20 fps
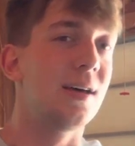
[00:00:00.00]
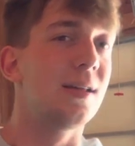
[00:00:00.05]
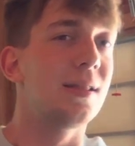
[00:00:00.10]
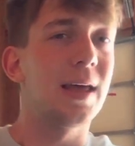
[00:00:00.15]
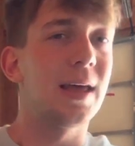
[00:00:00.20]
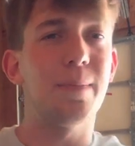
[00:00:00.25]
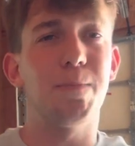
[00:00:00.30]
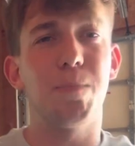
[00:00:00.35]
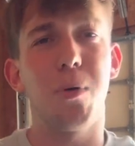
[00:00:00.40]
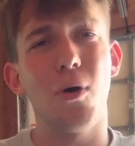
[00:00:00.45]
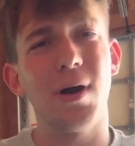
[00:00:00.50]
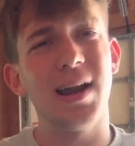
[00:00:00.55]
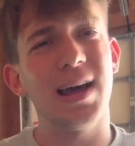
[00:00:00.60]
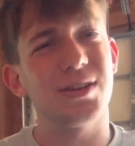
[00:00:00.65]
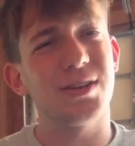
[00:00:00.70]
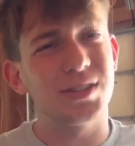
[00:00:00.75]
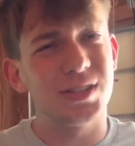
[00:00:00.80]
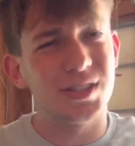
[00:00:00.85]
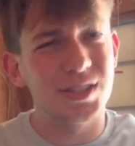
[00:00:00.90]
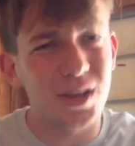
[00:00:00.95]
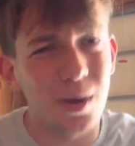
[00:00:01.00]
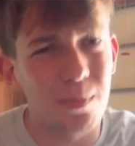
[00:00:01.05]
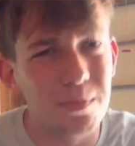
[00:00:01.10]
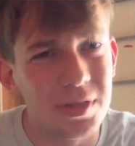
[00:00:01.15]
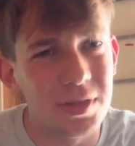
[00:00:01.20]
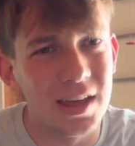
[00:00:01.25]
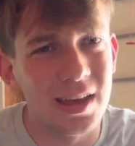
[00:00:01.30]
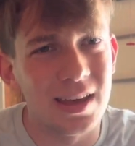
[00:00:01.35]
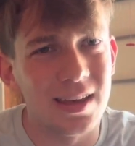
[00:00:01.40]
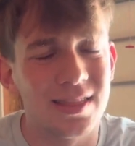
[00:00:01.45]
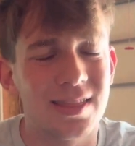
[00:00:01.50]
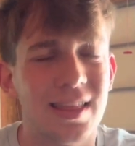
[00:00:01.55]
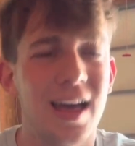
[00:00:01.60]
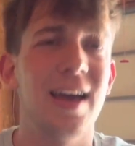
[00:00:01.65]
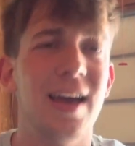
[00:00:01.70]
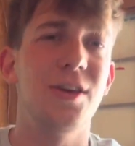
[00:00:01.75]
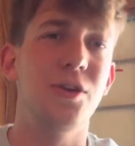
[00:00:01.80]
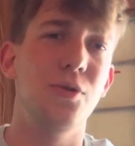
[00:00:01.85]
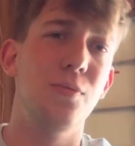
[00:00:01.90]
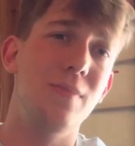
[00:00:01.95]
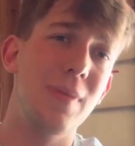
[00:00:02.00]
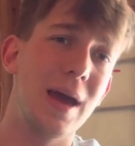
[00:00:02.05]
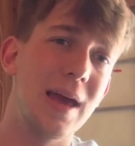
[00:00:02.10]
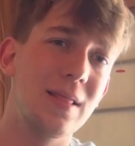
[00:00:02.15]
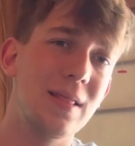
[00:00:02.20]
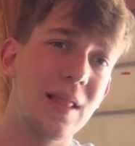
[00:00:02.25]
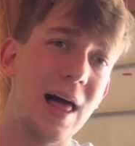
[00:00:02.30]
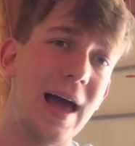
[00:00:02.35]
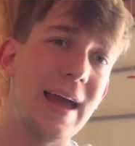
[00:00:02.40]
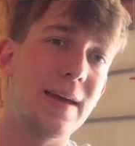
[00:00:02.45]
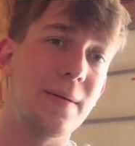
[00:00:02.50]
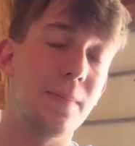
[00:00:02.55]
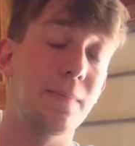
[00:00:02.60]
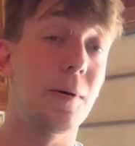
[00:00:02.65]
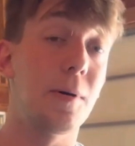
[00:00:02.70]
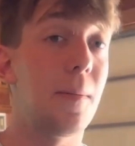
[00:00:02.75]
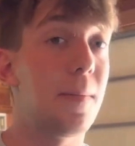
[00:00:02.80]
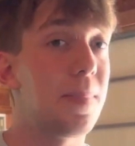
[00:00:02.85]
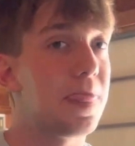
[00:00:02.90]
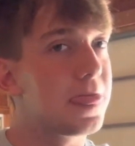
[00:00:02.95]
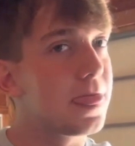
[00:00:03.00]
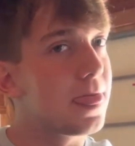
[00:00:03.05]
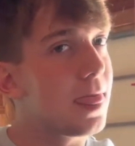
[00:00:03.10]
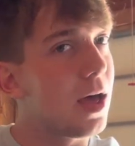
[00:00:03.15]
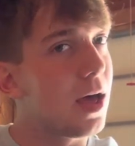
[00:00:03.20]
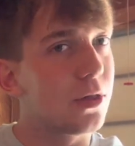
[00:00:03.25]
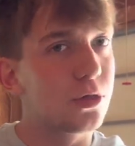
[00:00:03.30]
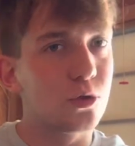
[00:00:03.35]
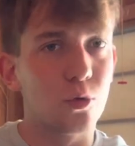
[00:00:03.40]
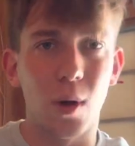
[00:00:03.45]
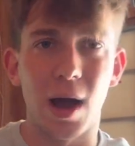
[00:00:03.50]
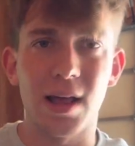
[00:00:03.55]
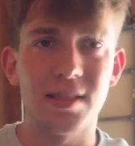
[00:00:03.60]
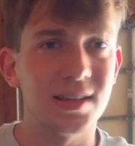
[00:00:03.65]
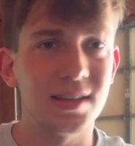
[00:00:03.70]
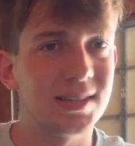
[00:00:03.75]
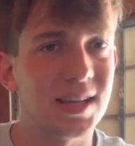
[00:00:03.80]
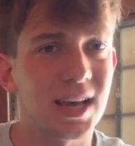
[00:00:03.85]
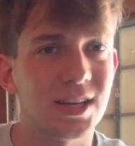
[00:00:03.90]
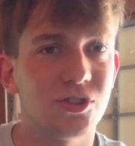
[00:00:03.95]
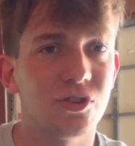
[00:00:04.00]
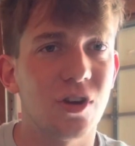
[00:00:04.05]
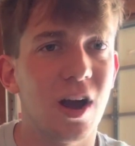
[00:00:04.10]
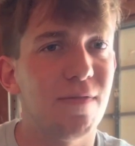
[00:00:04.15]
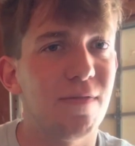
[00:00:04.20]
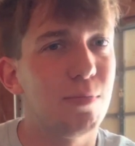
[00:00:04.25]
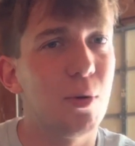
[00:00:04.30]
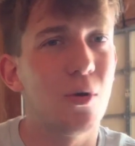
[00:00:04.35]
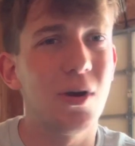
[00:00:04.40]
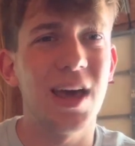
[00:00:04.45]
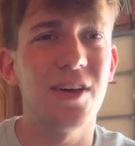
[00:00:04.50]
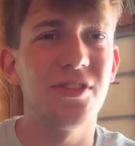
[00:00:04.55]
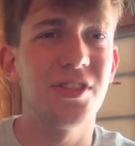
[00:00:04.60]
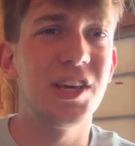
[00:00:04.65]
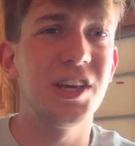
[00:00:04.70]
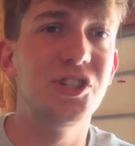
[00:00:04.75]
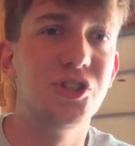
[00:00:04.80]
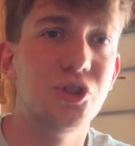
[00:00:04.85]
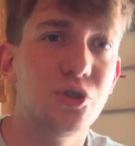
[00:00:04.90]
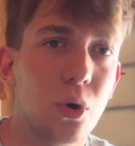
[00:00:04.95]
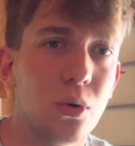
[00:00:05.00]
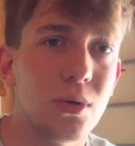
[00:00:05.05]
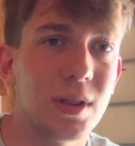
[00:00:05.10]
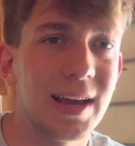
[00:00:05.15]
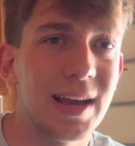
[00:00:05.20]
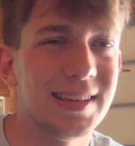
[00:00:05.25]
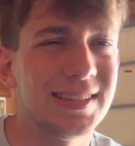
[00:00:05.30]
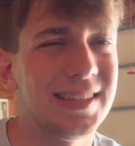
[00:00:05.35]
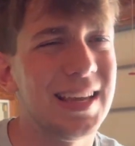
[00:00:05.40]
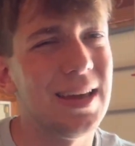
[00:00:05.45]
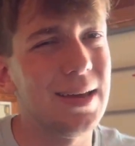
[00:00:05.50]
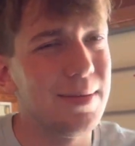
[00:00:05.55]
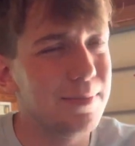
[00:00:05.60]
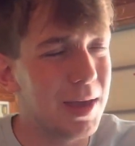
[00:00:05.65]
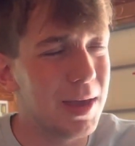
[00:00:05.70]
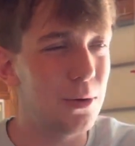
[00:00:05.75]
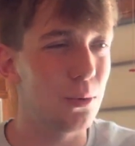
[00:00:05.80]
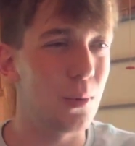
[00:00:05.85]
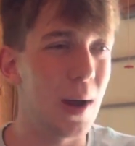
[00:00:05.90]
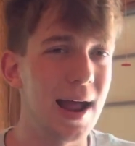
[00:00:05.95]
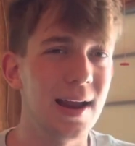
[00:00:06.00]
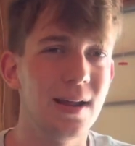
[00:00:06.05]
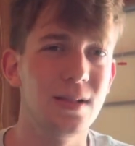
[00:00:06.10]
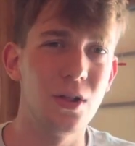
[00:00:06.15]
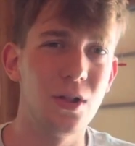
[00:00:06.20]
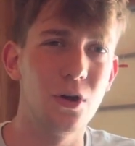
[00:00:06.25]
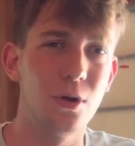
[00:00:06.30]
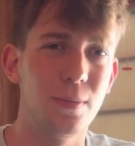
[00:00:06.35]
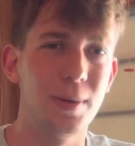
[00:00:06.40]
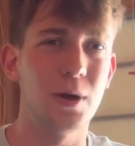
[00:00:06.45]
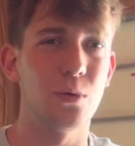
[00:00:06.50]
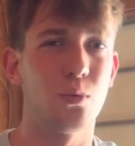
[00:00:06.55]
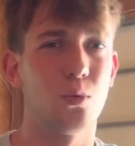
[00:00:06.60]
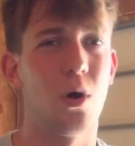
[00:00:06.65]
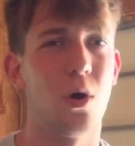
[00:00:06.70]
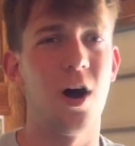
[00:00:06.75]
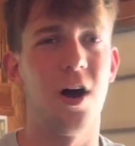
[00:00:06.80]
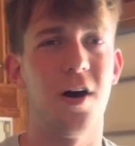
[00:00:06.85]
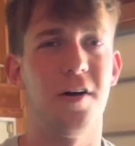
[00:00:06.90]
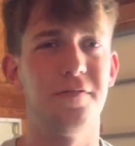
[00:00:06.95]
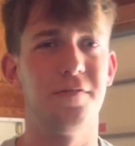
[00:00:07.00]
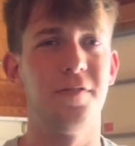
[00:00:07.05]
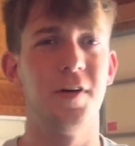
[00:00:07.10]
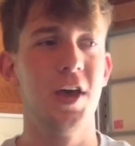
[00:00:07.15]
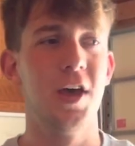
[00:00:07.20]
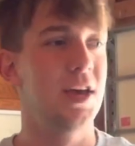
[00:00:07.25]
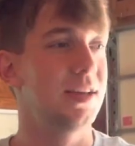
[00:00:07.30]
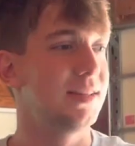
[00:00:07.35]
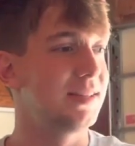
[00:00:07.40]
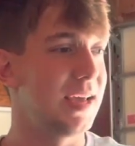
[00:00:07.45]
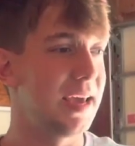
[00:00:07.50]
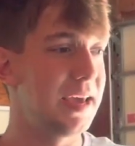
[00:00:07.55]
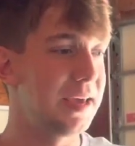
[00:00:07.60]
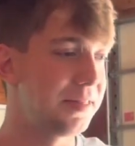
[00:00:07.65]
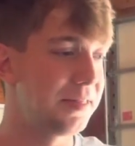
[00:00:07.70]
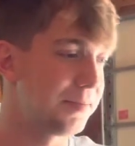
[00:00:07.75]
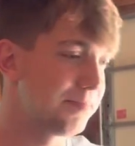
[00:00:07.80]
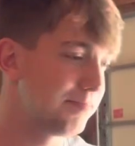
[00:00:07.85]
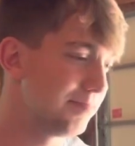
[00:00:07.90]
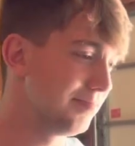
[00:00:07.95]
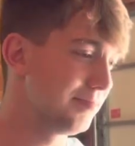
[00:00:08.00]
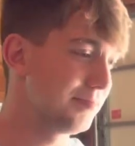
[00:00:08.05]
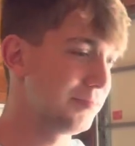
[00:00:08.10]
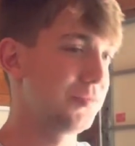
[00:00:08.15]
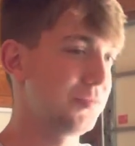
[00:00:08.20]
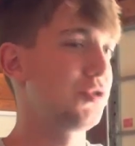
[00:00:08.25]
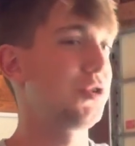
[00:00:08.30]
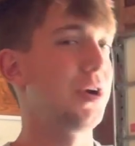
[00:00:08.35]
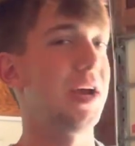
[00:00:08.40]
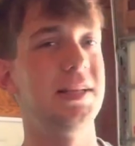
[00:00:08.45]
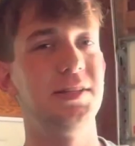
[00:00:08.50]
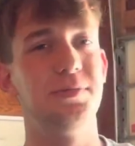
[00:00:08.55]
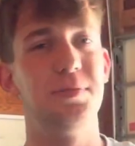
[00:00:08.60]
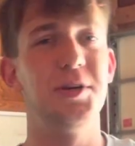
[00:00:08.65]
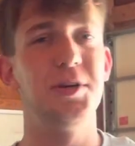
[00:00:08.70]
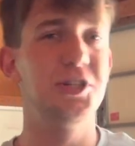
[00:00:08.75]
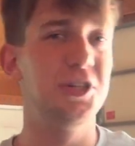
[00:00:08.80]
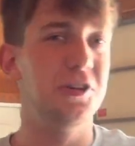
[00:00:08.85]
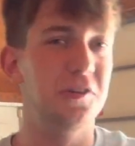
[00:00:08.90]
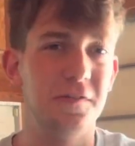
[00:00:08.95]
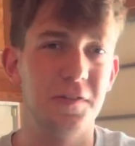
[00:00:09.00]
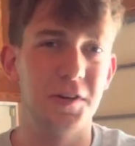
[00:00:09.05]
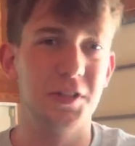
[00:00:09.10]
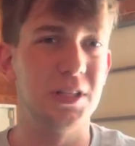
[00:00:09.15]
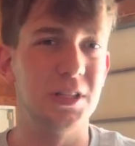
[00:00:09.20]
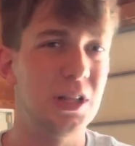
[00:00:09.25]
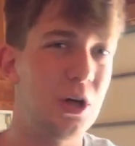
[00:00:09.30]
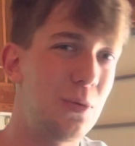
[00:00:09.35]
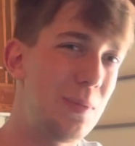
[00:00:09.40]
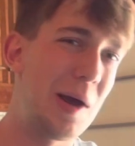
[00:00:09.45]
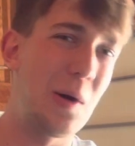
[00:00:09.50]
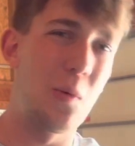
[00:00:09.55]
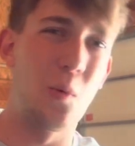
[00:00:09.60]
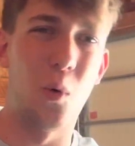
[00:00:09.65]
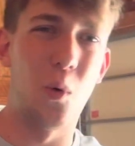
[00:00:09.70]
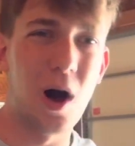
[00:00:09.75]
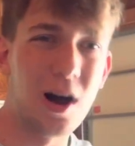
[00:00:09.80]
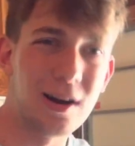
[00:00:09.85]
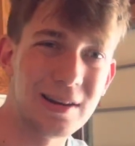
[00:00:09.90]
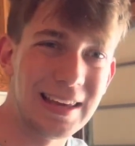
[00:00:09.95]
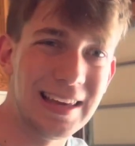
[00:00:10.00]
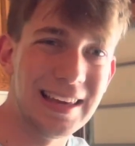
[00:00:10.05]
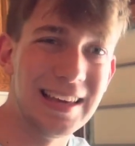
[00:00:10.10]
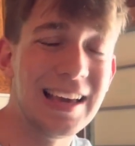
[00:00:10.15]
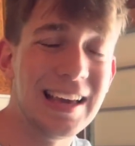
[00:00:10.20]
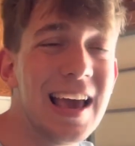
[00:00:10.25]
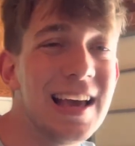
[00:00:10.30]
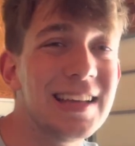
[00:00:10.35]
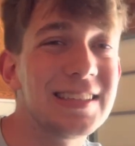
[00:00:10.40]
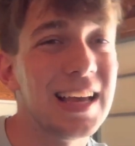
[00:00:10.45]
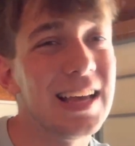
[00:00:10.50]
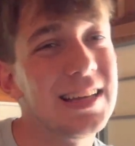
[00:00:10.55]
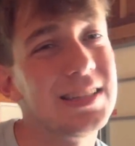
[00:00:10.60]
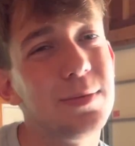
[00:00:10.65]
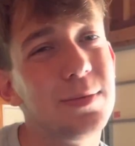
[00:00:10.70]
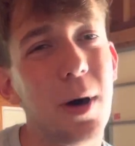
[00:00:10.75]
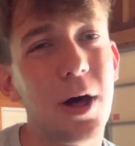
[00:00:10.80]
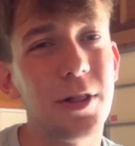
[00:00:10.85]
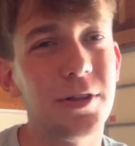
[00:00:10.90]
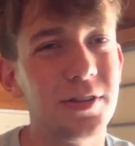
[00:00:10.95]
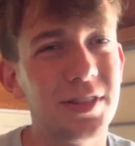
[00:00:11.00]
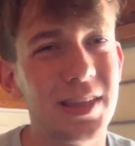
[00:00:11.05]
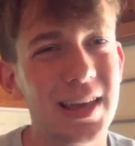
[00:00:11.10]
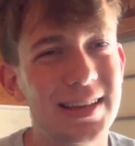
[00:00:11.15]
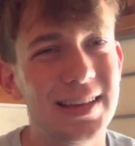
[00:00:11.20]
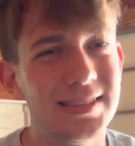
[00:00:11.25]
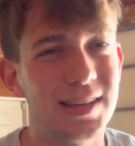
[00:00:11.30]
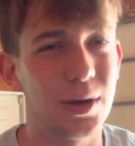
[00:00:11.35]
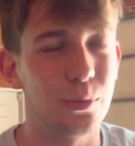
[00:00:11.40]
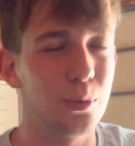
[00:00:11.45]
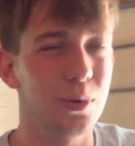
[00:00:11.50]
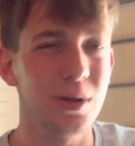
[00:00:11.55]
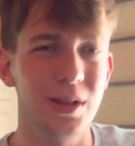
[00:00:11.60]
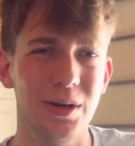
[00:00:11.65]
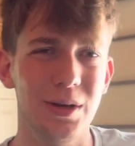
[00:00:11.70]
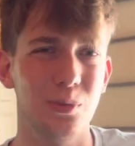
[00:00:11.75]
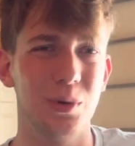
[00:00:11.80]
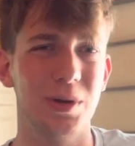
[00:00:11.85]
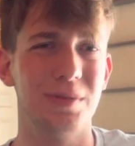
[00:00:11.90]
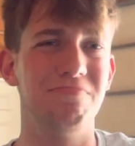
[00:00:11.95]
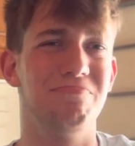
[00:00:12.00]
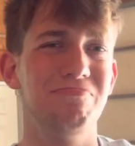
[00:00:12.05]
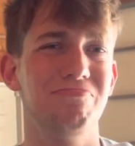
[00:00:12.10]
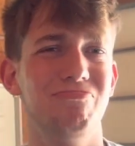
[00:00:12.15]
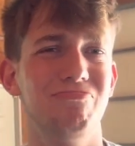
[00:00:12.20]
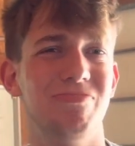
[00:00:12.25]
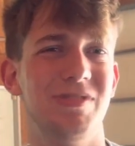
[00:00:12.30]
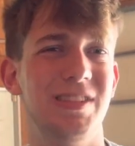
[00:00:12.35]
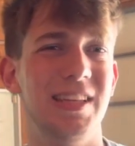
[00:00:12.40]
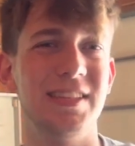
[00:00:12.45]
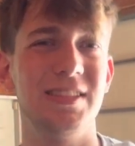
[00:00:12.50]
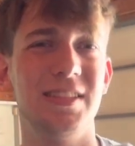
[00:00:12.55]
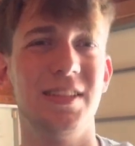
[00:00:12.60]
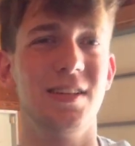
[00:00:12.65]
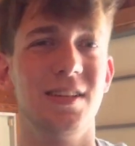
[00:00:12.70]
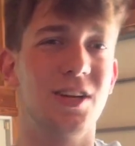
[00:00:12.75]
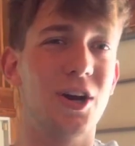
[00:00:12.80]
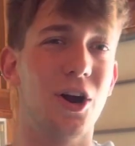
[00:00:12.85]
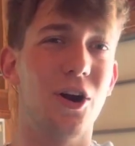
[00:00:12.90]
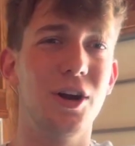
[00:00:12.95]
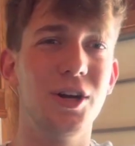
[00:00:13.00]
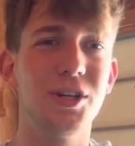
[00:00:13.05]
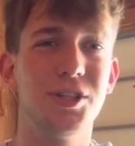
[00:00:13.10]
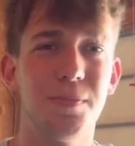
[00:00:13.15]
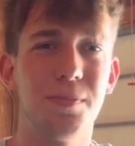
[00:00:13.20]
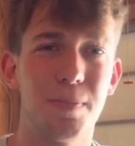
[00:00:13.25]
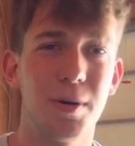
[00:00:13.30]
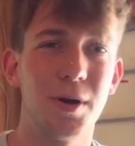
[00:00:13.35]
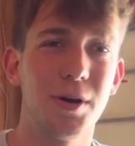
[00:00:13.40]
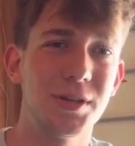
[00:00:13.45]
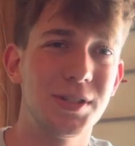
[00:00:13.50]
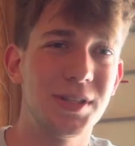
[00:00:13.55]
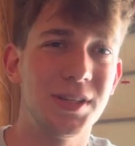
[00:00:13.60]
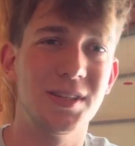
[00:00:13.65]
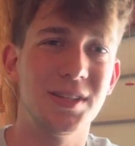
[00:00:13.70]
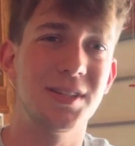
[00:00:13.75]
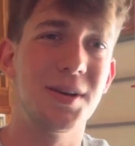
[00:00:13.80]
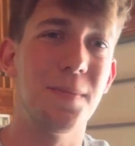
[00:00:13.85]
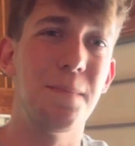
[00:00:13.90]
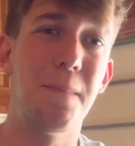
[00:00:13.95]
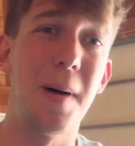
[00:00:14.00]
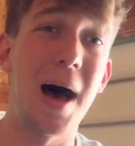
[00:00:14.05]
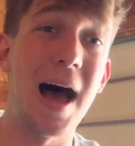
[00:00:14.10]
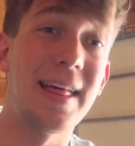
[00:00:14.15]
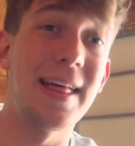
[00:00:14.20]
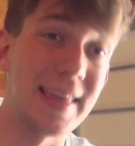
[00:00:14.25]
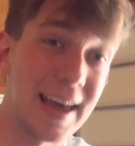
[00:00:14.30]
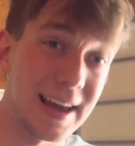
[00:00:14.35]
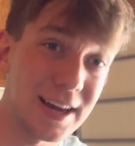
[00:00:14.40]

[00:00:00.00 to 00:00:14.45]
Like, point out something that you may like, but throughout the test drive, point out things you don't like. Say it may ride a little bit rough. Say the transmission feels a little bit wonky. Say some other things that really would disencourage a person to buy that